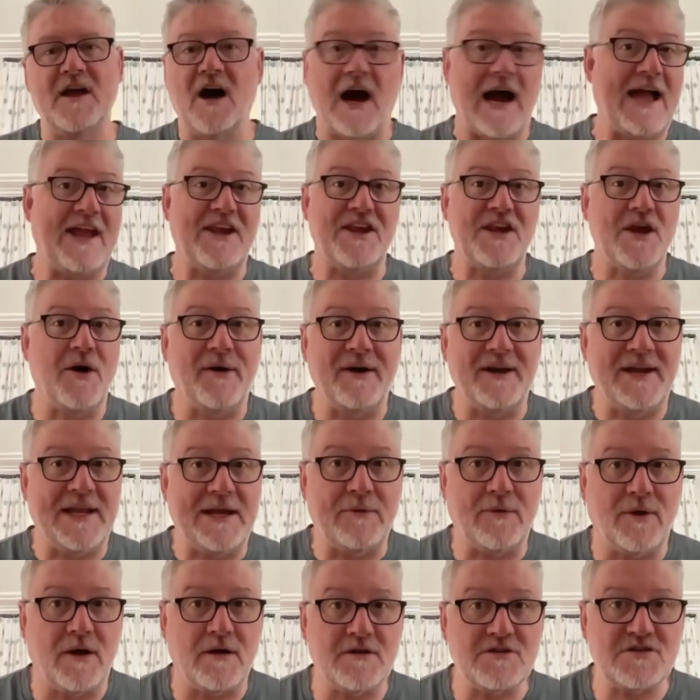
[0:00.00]
I had no
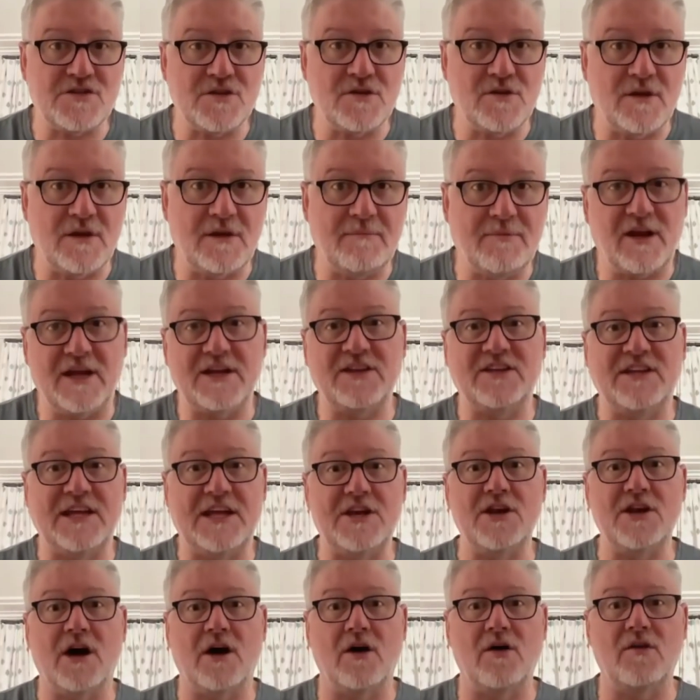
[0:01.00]
idea what I was doing, but I
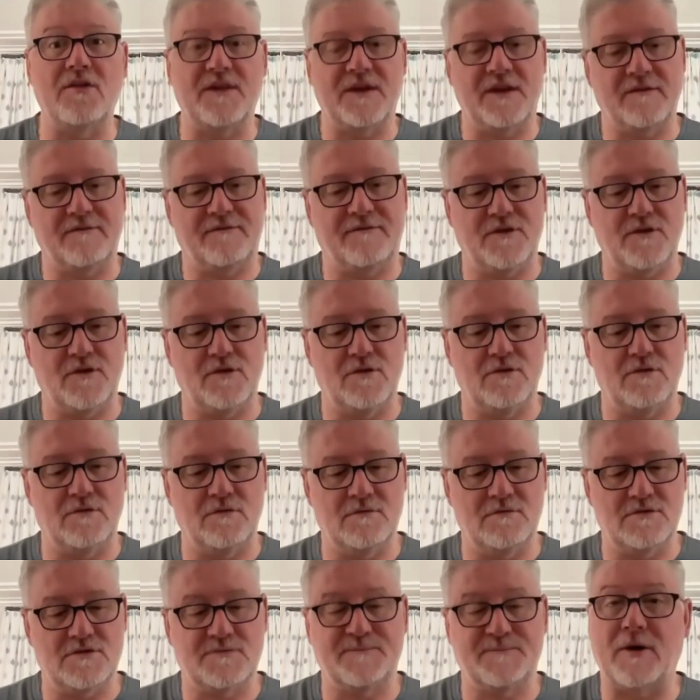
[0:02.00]
did know that if
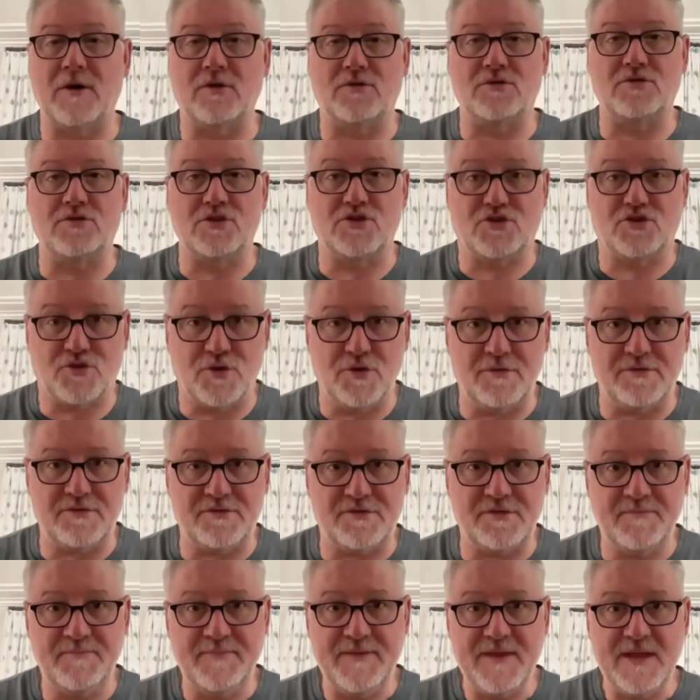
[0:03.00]
you spoke the
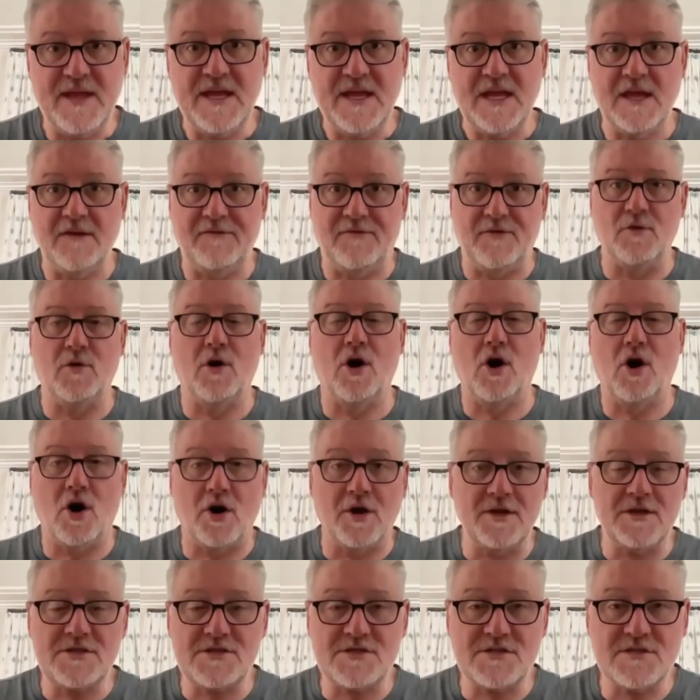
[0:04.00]
truth, if you were
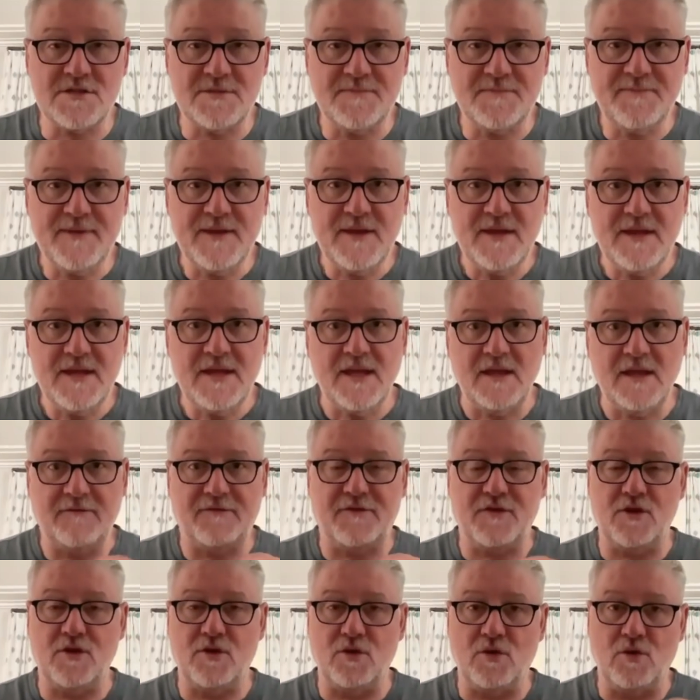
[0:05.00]
honest,
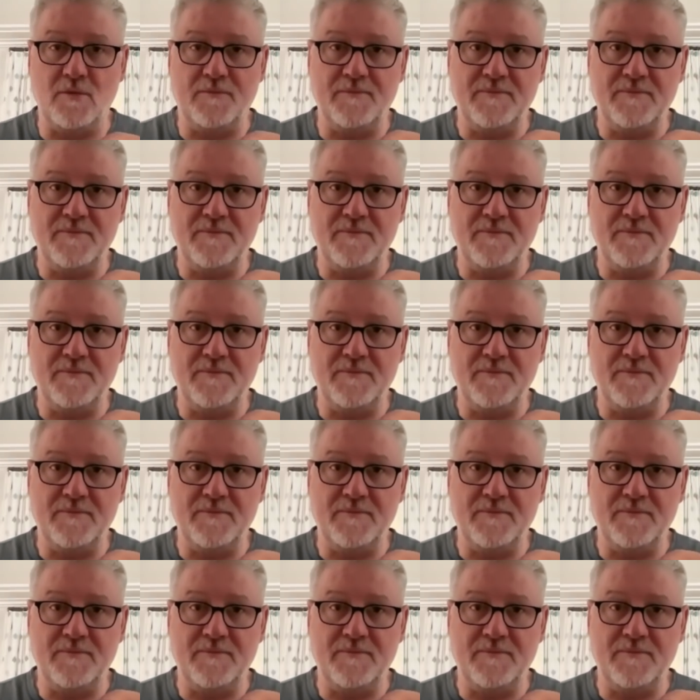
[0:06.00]
if you